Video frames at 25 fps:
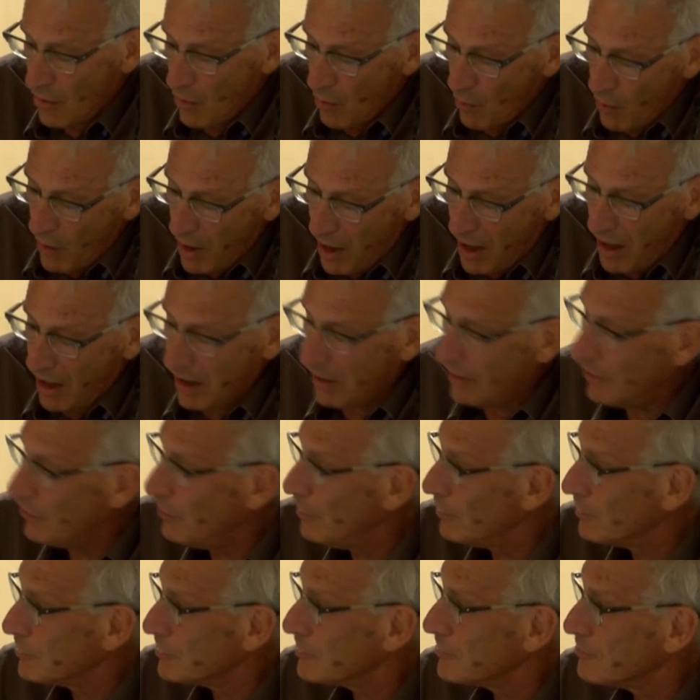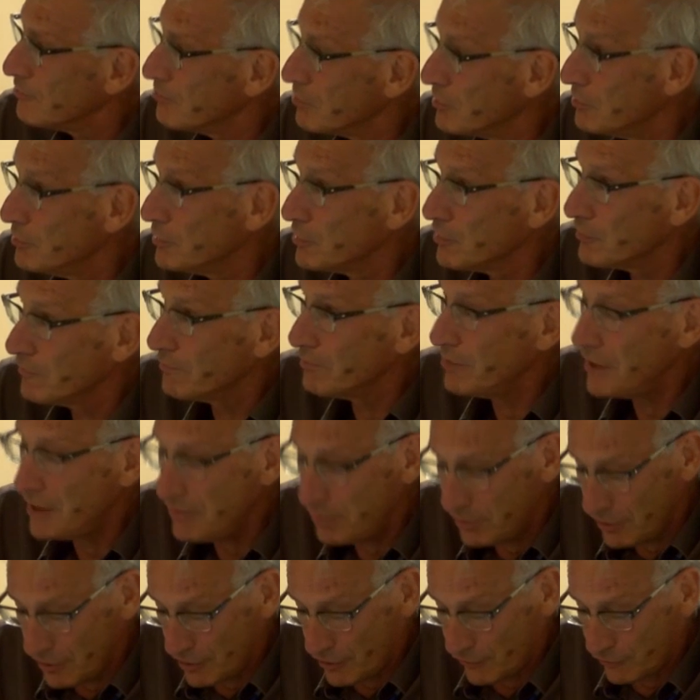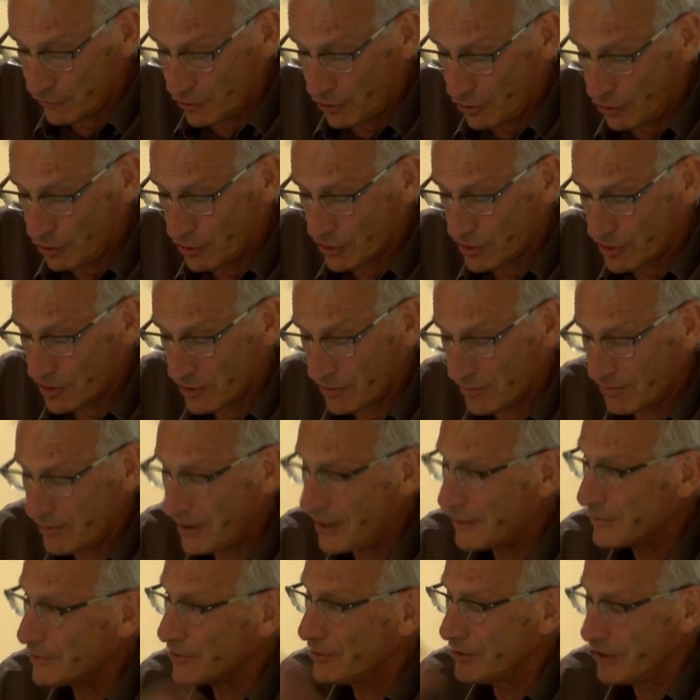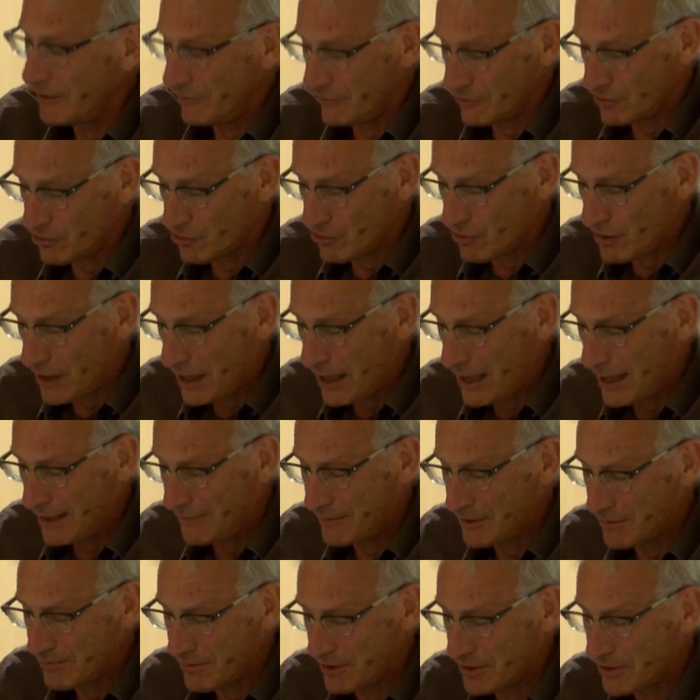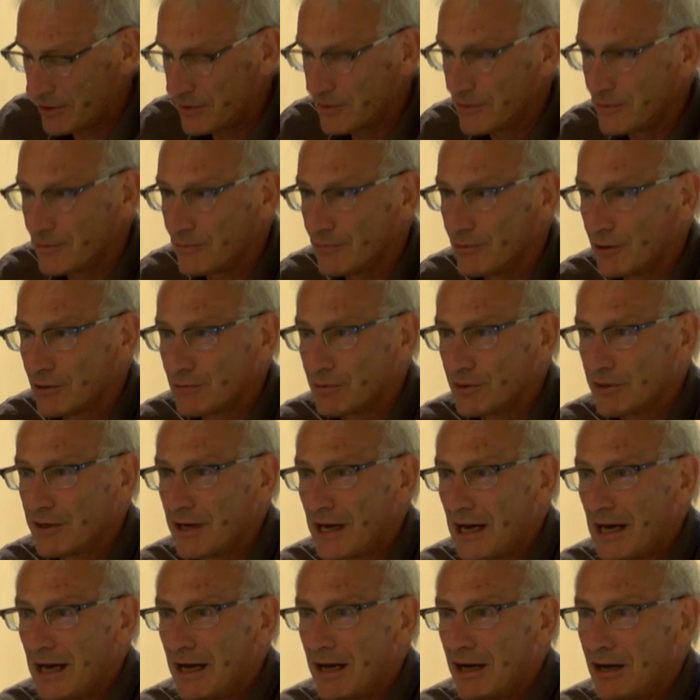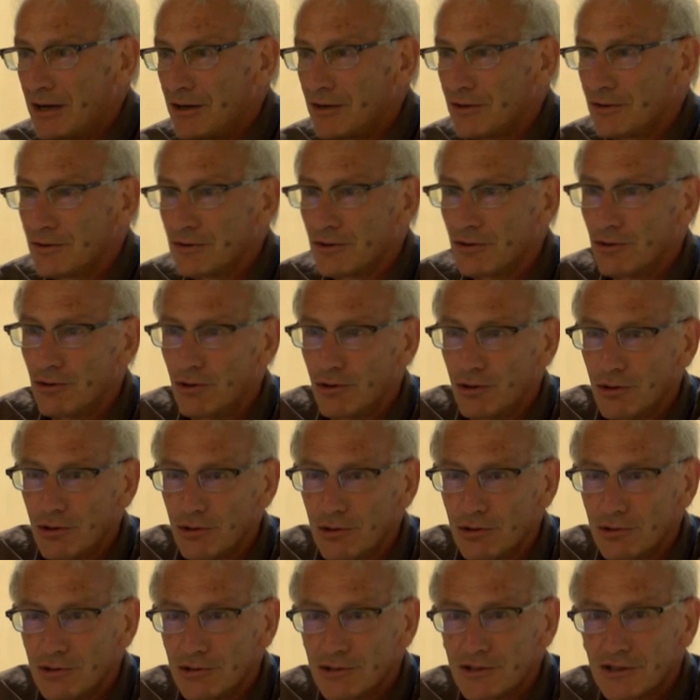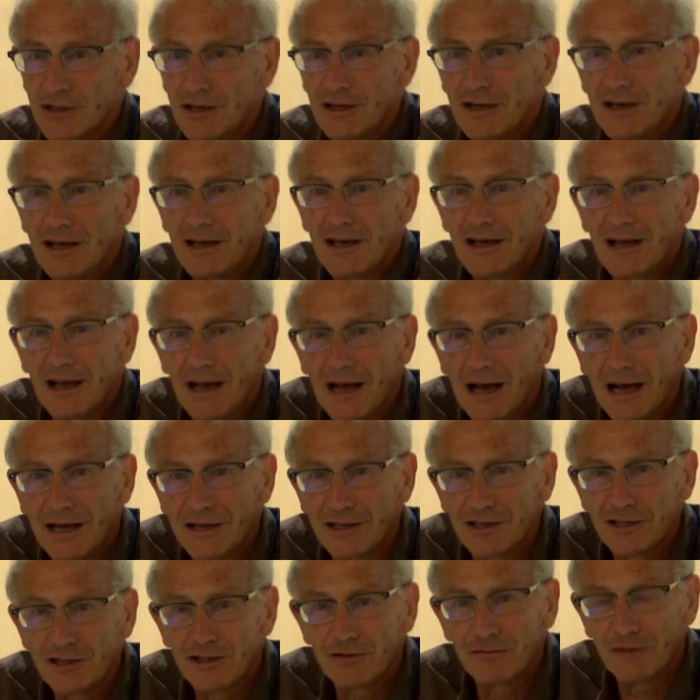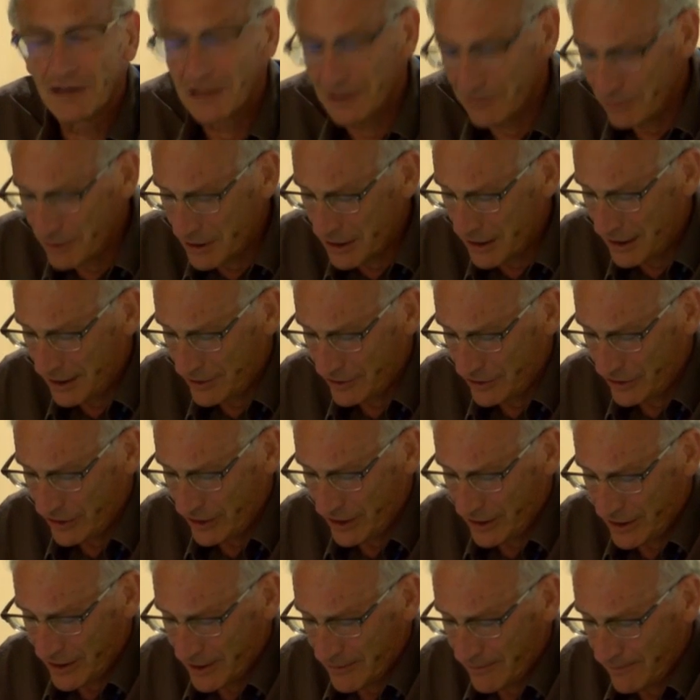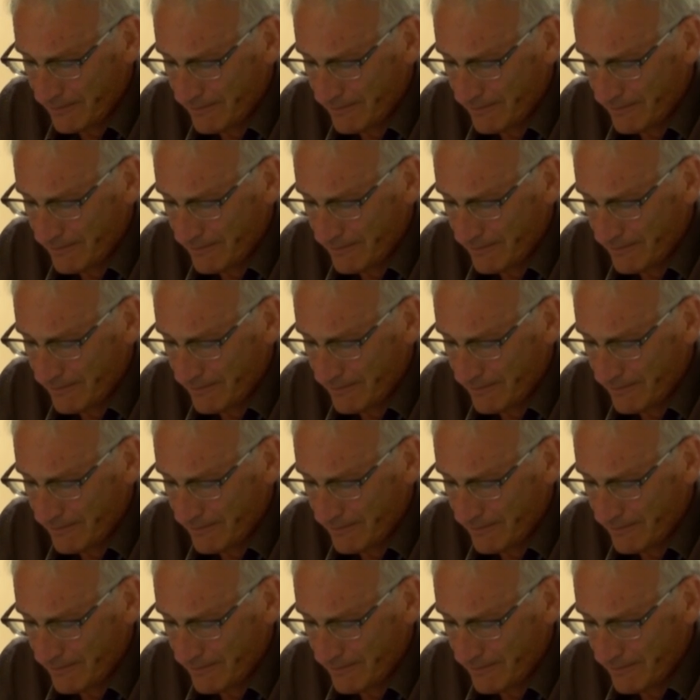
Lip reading: well, not primitive people, of course, perhaps not even tribes, but what were now called underdeveloped countries.